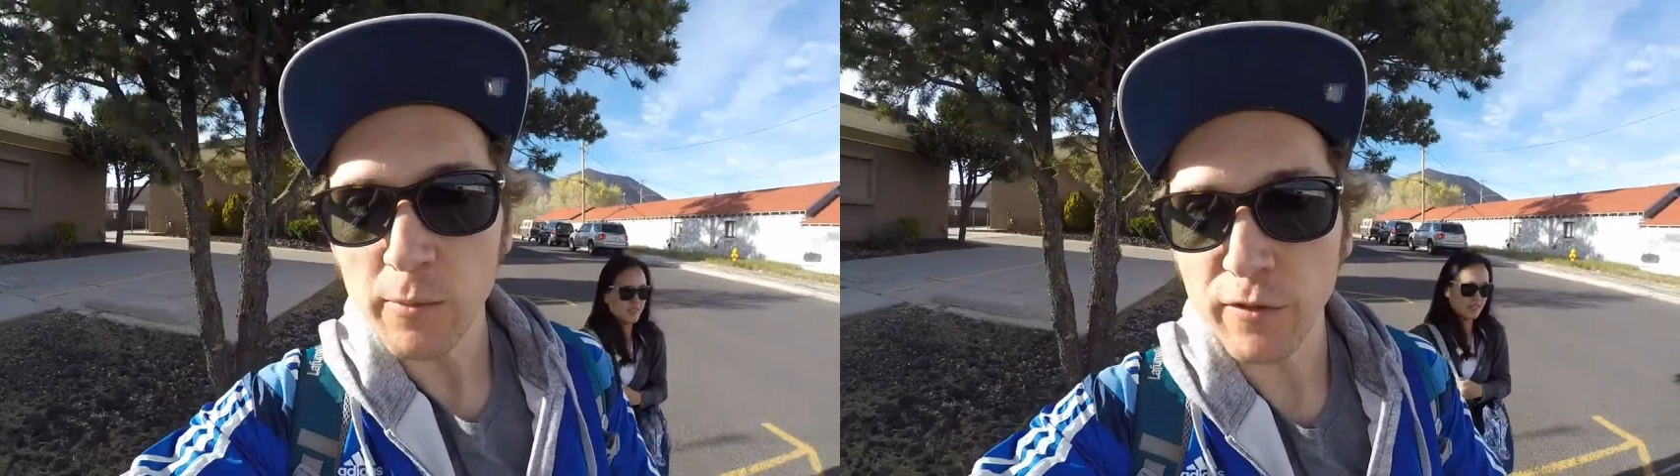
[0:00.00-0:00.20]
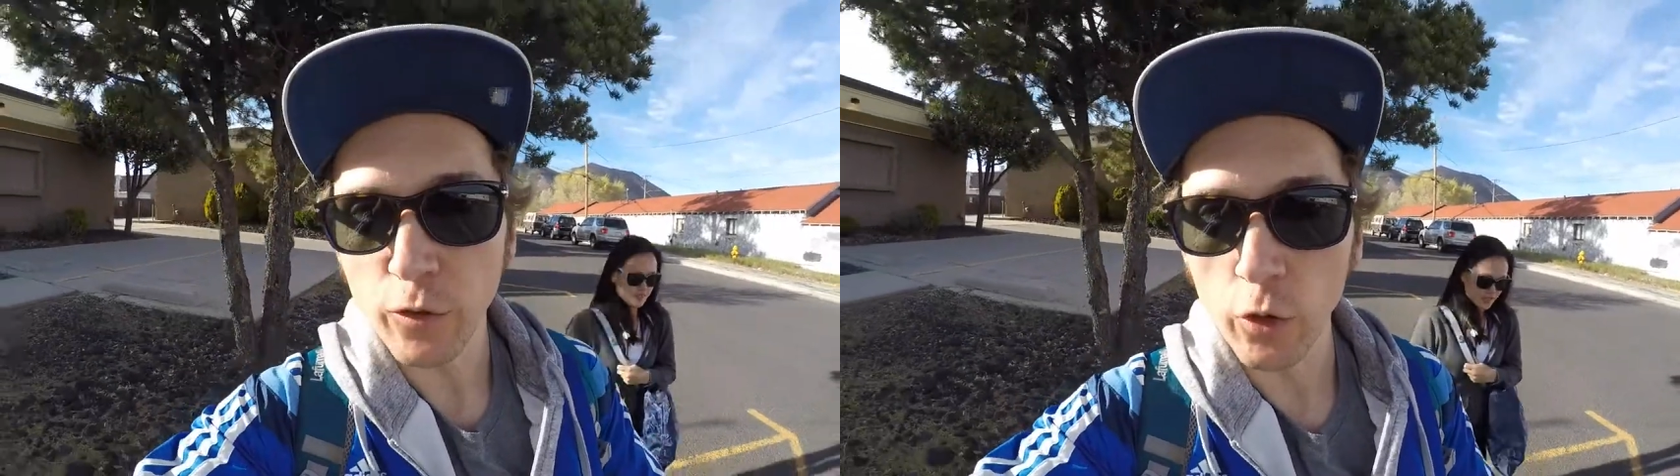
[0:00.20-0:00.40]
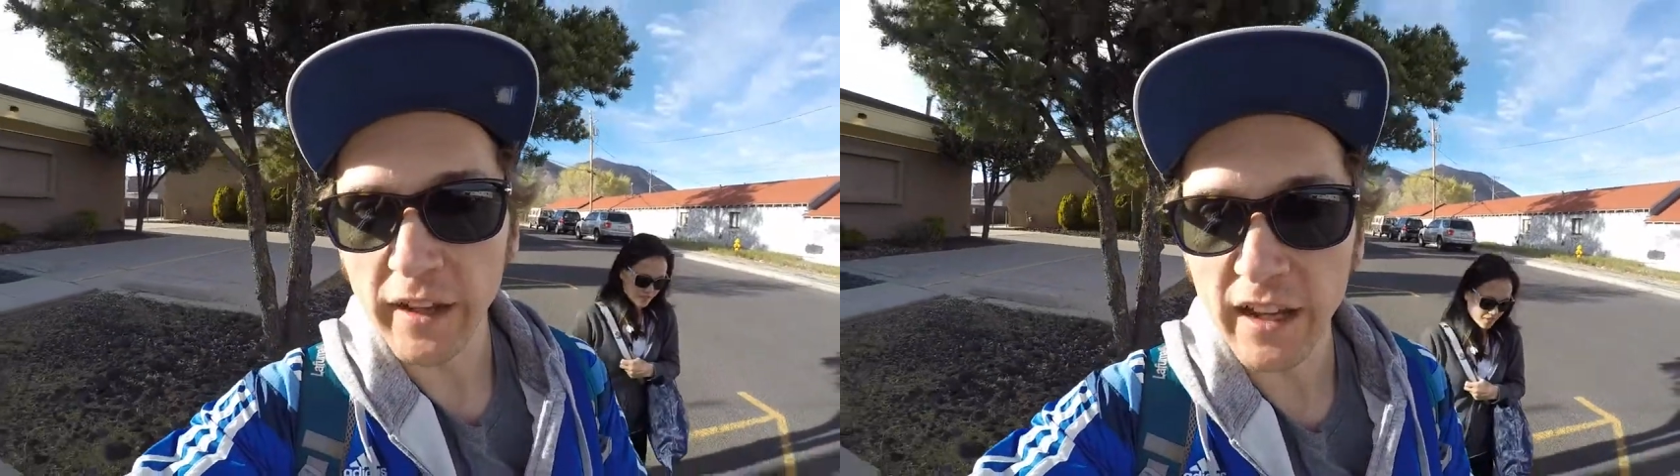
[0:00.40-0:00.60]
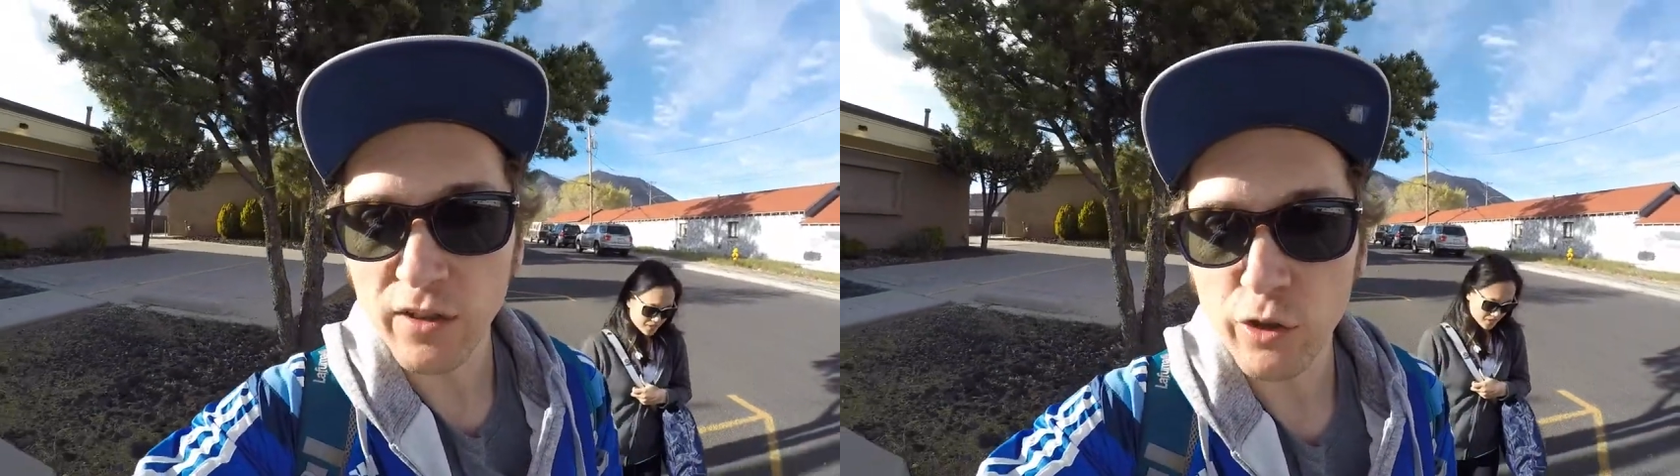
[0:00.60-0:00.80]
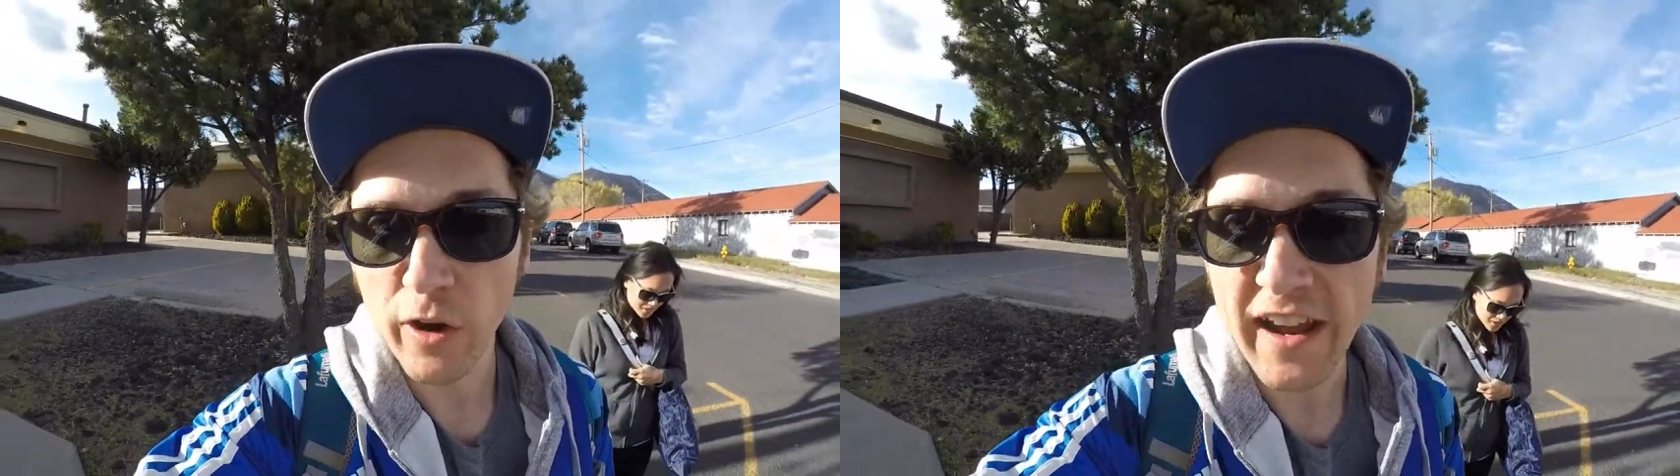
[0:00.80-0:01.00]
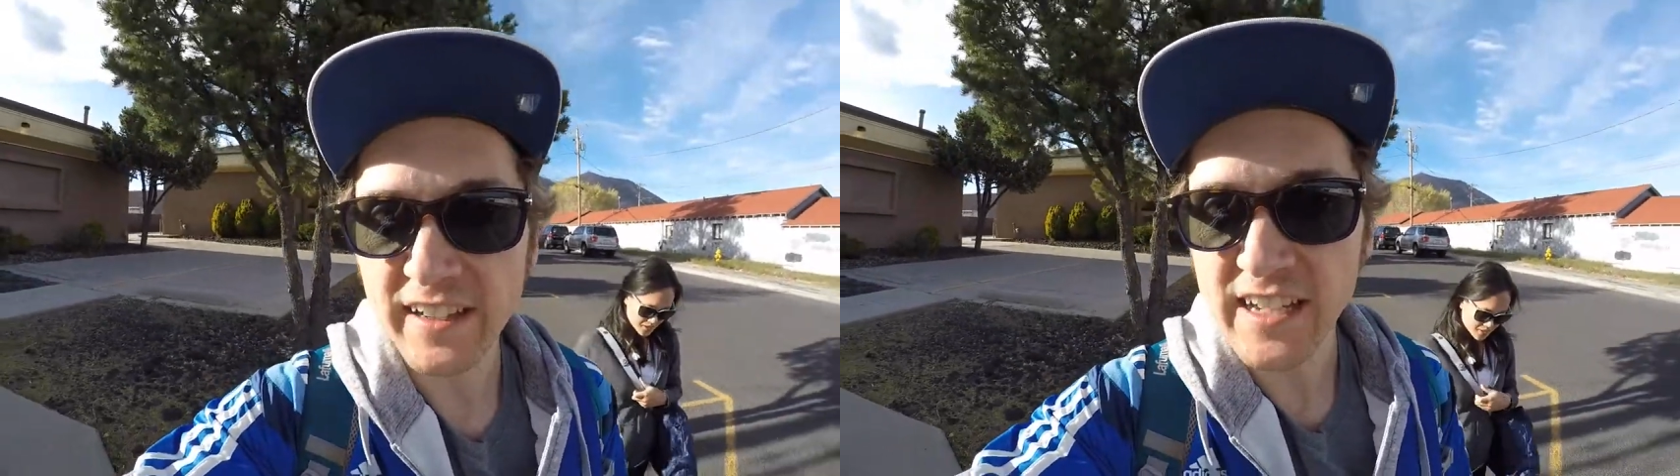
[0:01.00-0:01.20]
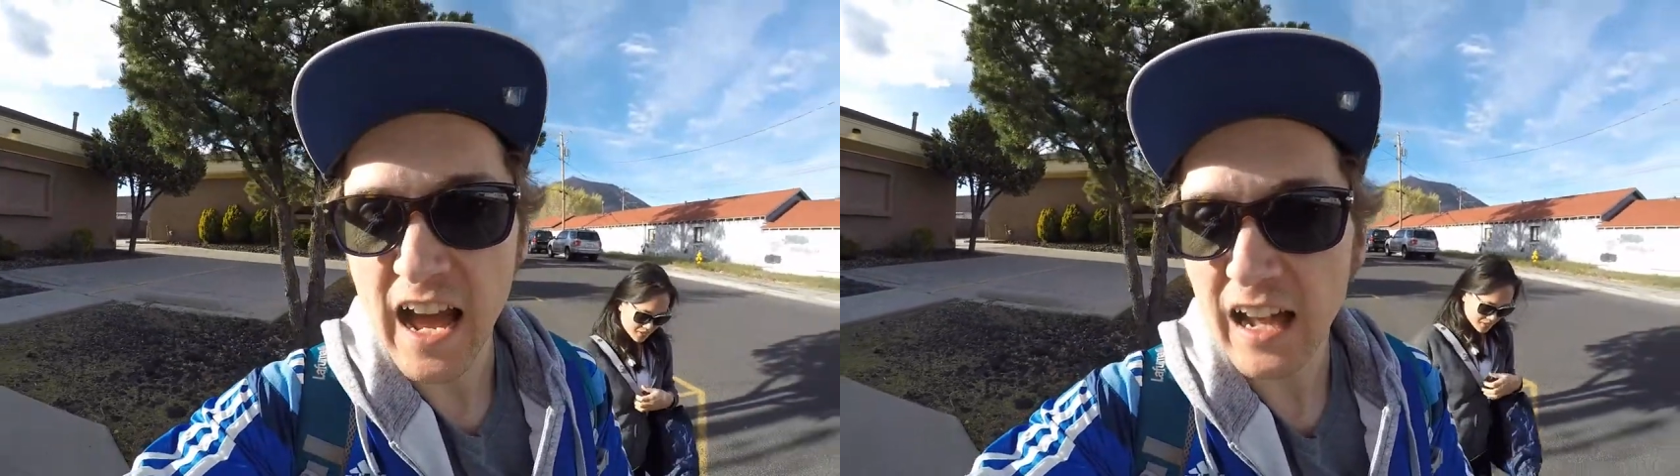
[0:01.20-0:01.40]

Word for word: before we get a train to